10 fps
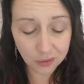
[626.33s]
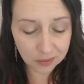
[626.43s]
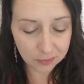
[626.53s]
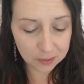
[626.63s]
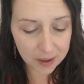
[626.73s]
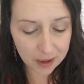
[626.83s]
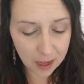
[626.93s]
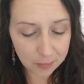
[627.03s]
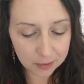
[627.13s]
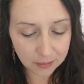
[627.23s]
she knew that
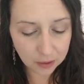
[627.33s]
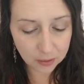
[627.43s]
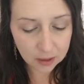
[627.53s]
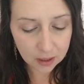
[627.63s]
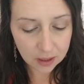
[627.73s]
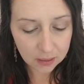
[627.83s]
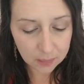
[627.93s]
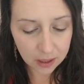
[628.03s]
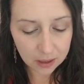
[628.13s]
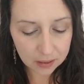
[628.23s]
it was a bad habit too.
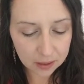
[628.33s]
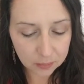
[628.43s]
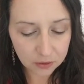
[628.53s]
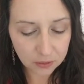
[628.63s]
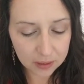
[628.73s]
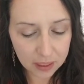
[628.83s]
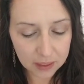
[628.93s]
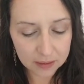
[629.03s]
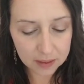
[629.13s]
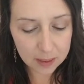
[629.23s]
But I think
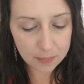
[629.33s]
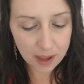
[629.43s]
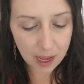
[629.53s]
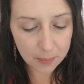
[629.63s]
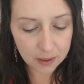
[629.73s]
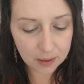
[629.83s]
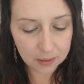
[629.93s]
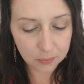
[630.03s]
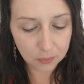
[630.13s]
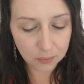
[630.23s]
once you get into that
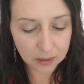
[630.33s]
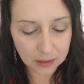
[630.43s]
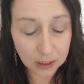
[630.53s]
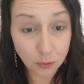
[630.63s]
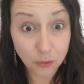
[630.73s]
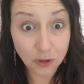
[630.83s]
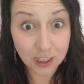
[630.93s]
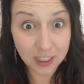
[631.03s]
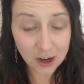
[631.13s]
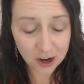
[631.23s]
habit, it's really,